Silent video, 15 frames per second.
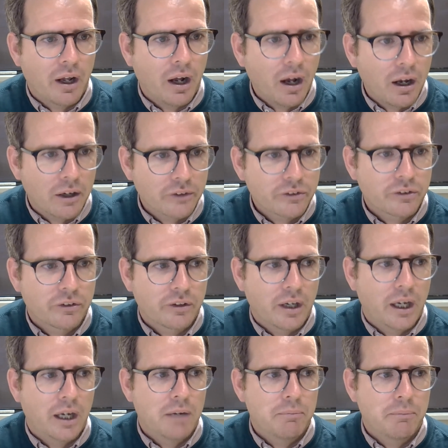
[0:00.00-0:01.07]
asks
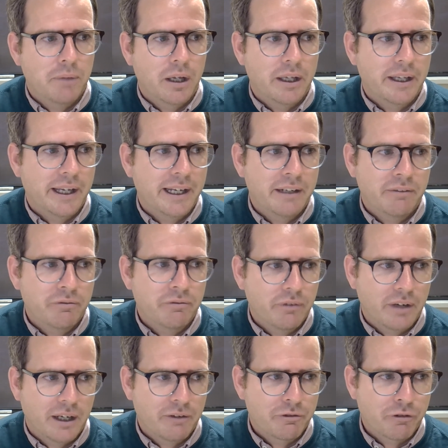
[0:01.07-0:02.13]
um, in
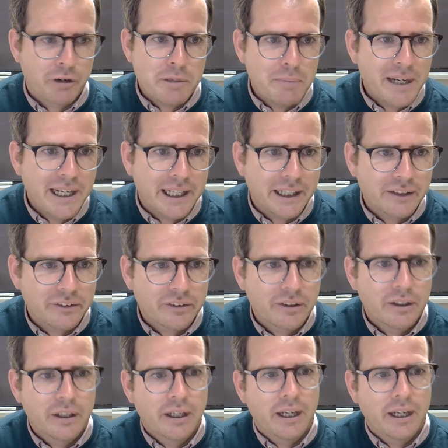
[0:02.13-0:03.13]
uh, free meetings.